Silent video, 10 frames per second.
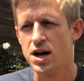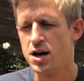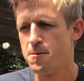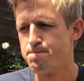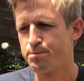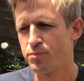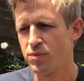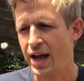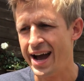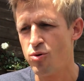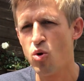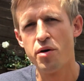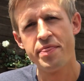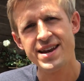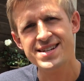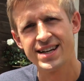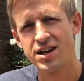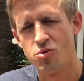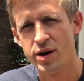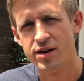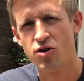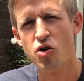how authentic are we?